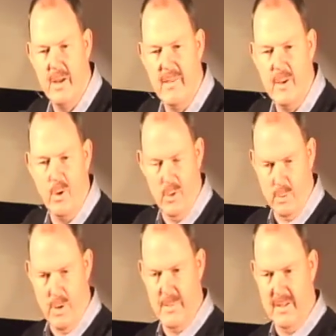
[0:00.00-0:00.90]
When the old
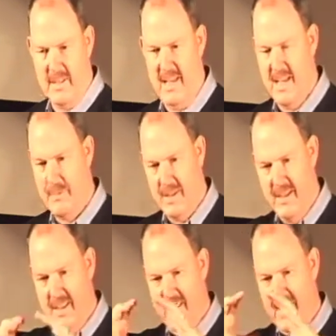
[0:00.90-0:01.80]
woman came
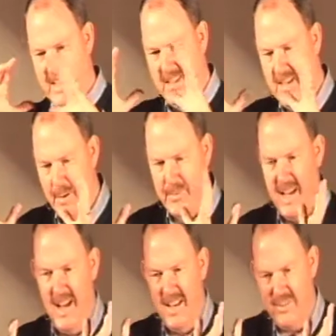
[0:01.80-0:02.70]
and in cupped
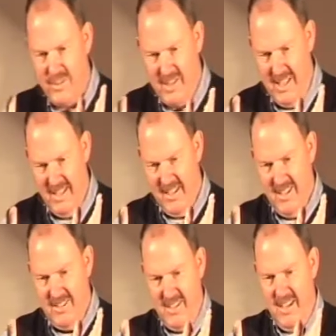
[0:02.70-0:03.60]
hands, she,
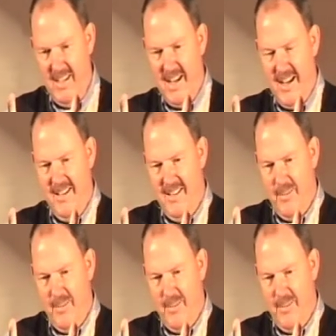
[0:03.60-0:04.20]
she uh,